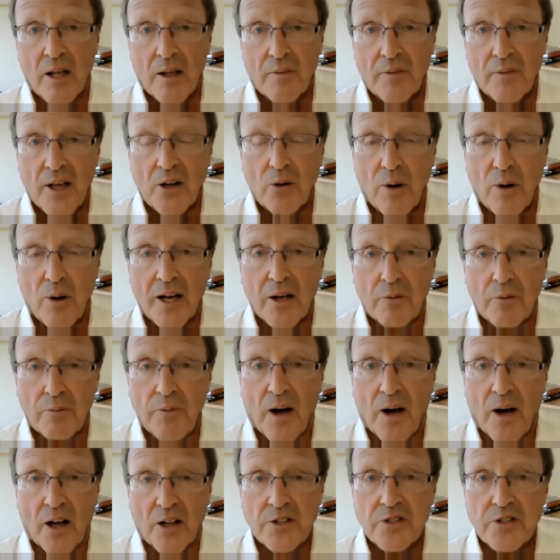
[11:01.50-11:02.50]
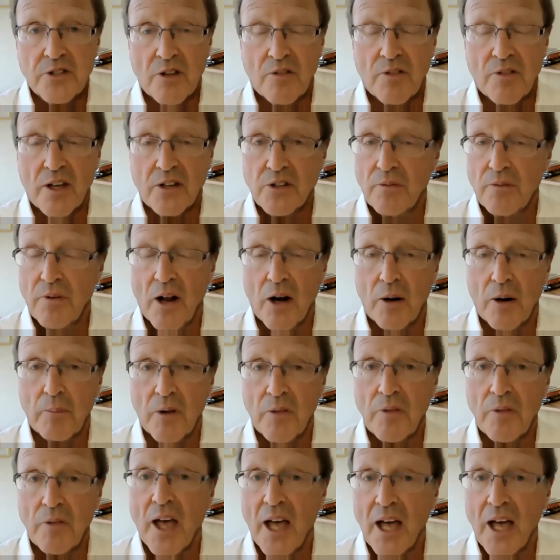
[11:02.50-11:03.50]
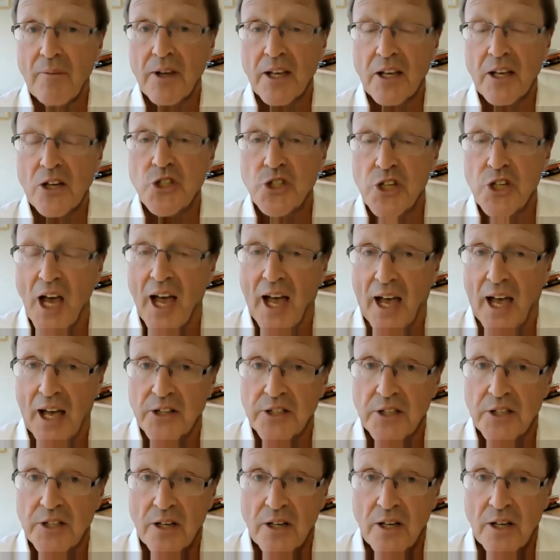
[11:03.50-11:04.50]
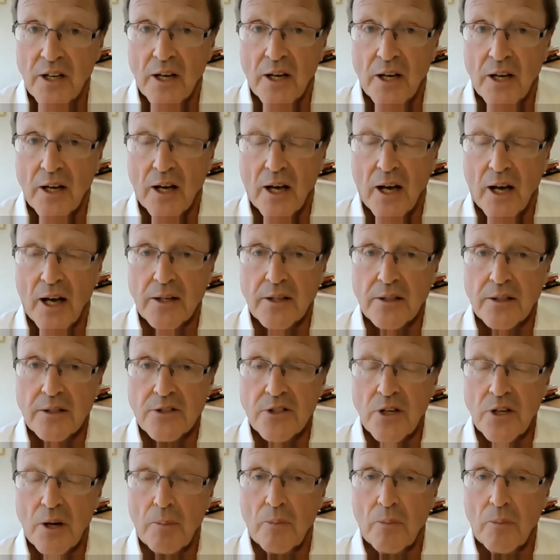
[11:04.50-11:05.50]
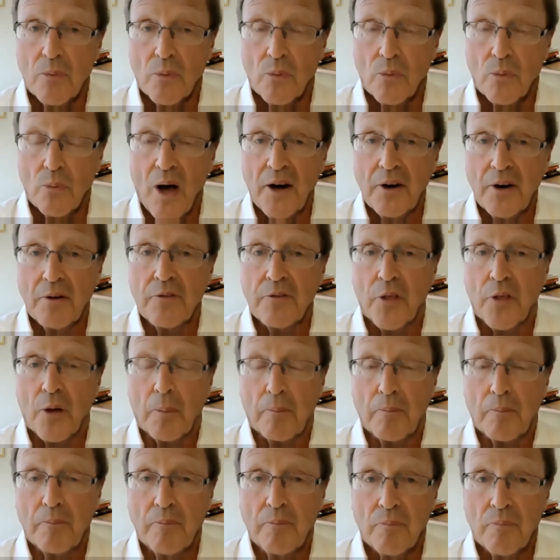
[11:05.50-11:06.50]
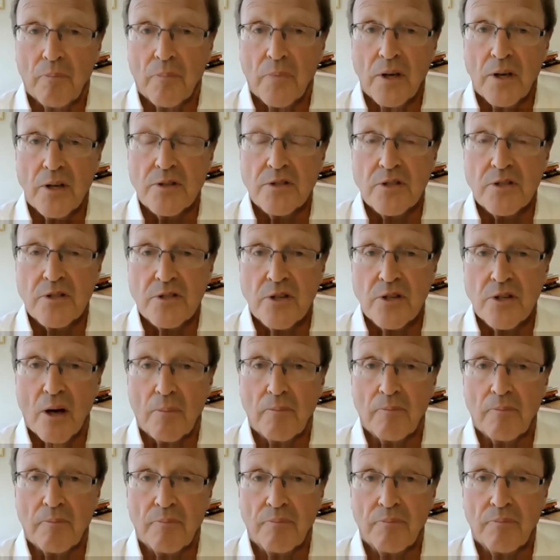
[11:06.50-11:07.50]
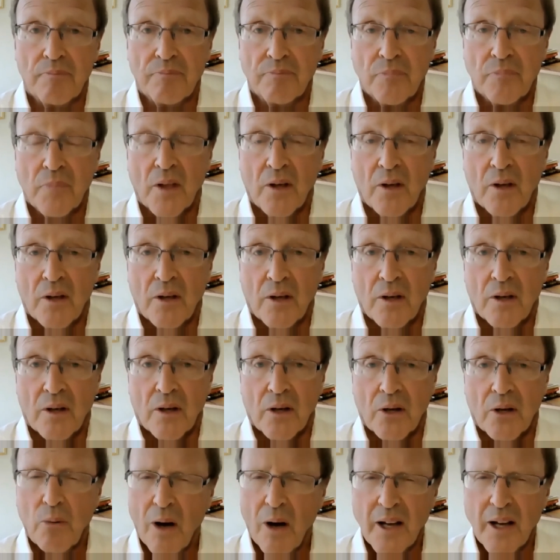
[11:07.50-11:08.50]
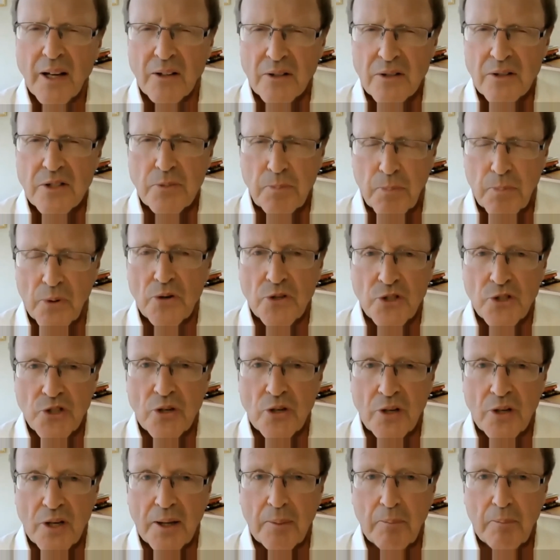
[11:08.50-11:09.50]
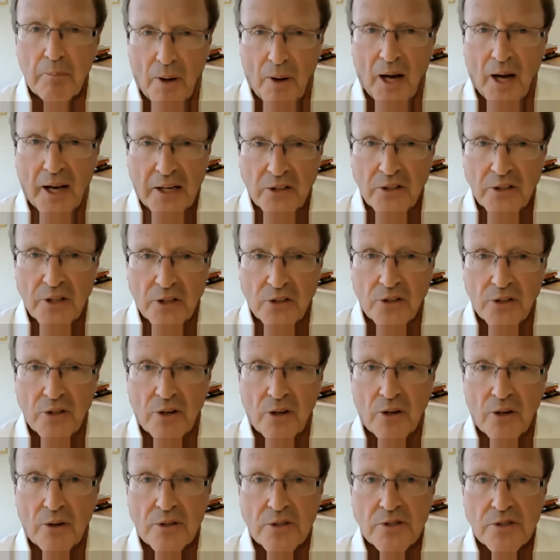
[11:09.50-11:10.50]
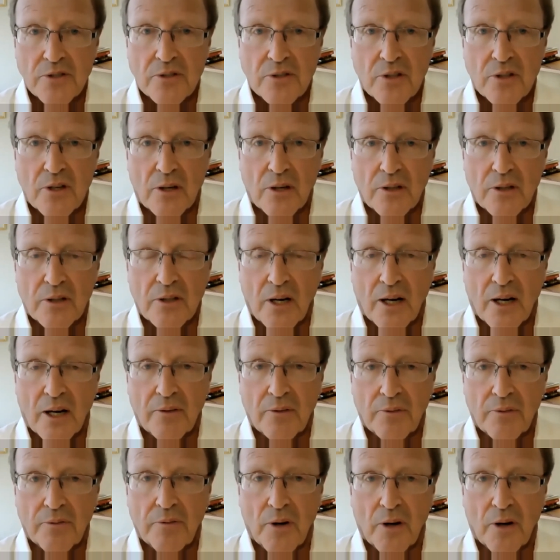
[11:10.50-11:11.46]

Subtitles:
quite advanced in their development. They're having a chat, and one of them is quite spiritually minded. You know, it's got a kind of